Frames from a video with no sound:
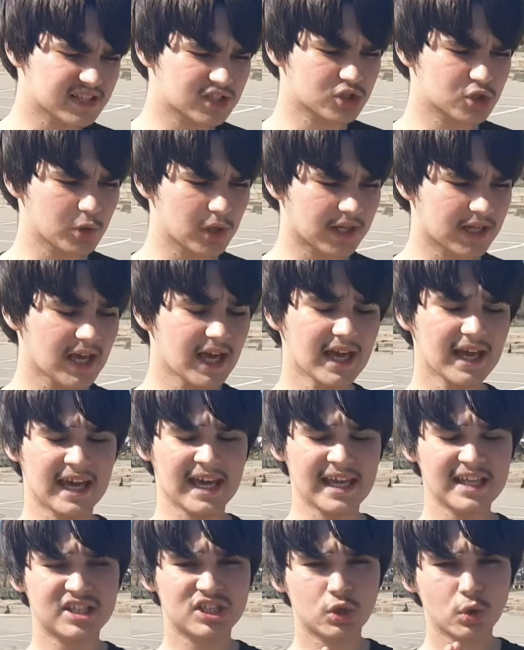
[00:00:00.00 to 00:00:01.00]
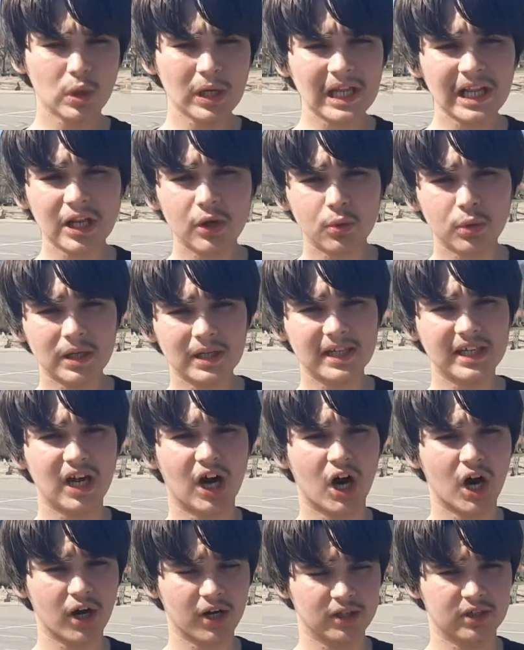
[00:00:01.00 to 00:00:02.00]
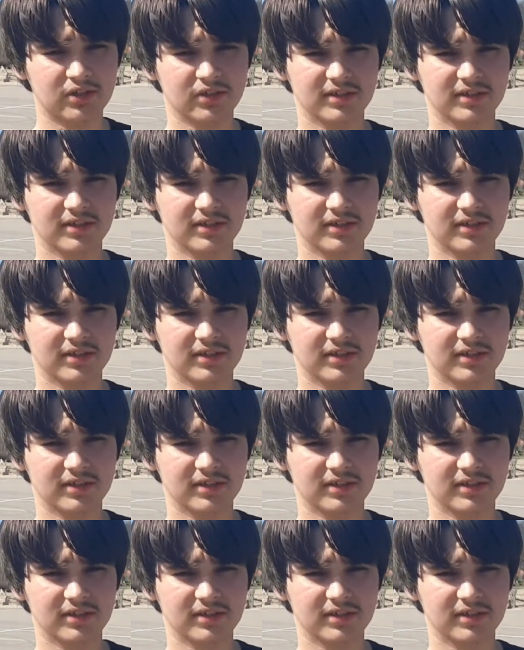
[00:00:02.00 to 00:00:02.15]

trick. It's really hard.